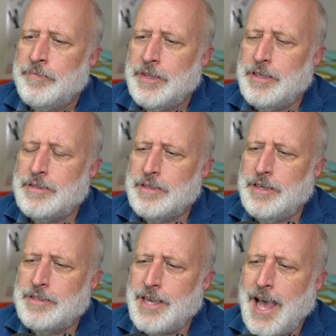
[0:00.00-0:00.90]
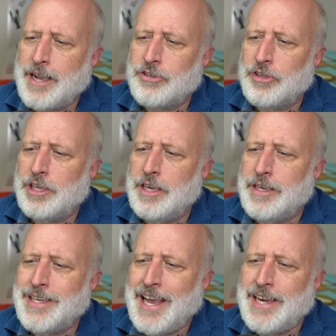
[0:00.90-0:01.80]
It's it's
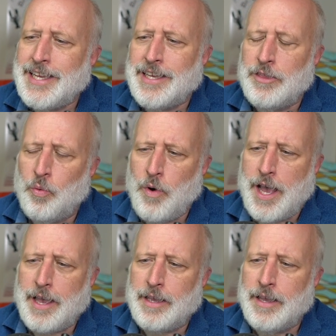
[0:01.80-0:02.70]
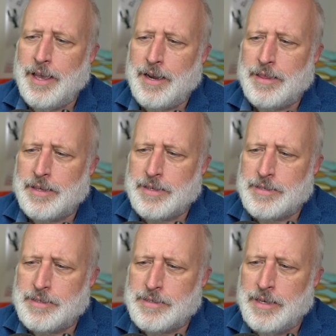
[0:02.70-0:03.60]
actually getting in the way, and I think
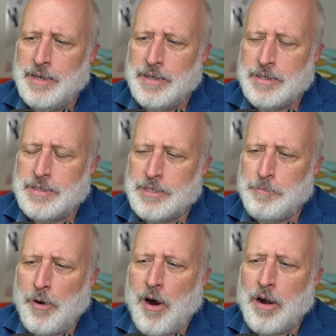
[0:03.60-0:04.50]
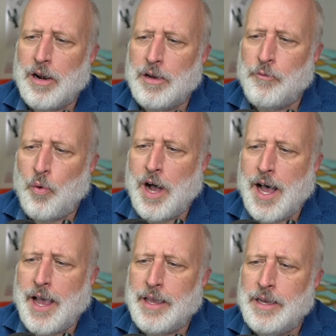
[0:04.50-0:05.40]
this is this is part of
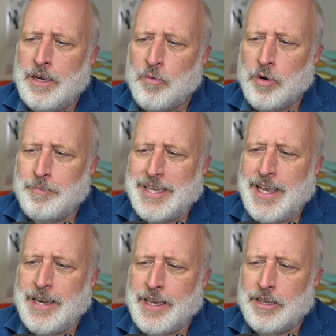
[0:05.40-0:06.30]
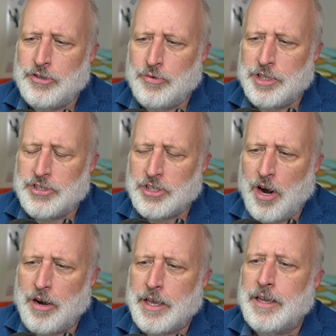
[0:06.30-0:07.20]
why we're beginning to
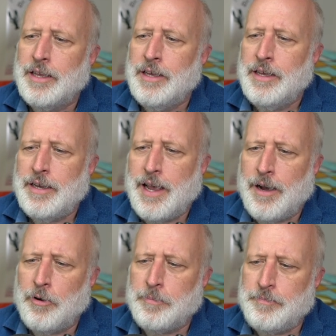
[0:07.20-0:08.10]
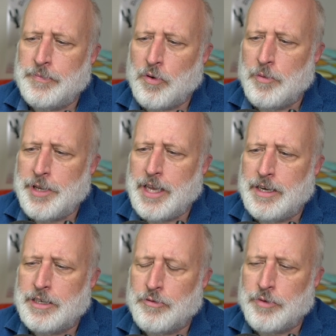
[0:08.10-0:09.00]
discard it. Now, we're
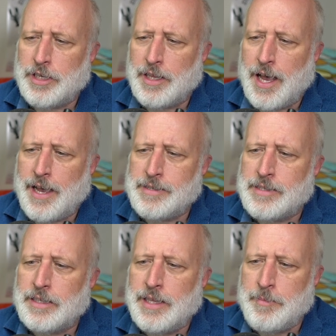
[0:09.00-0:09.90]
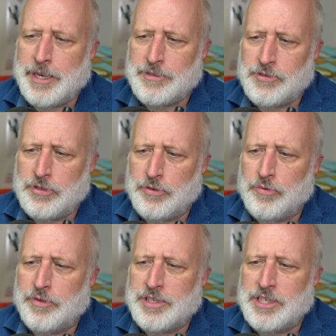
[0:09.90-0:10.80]
beginning to realize the limits
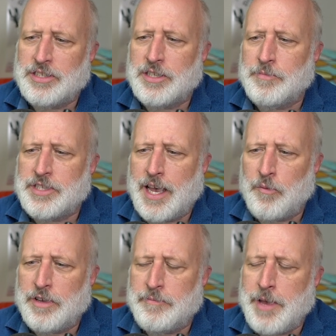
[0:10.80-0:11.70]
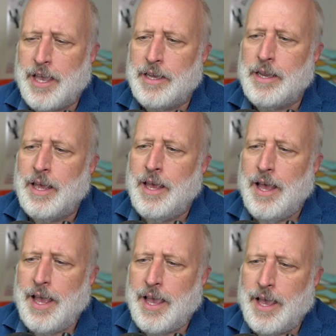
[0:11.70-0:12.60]
to the systems that we've made,
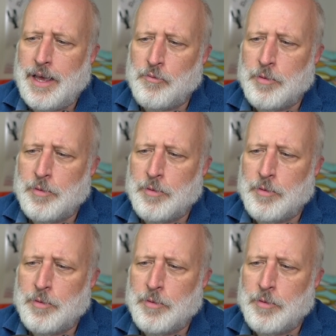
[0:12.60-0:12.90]
and we're